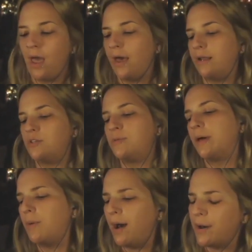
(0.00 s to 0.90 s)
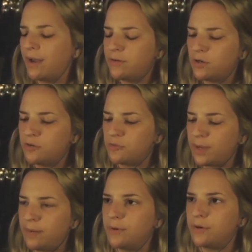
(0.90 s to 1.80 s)
And I'll just be like, wow, I haven't heard from
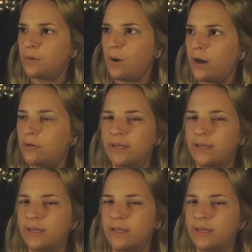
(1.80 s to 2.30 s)
Amber in a while.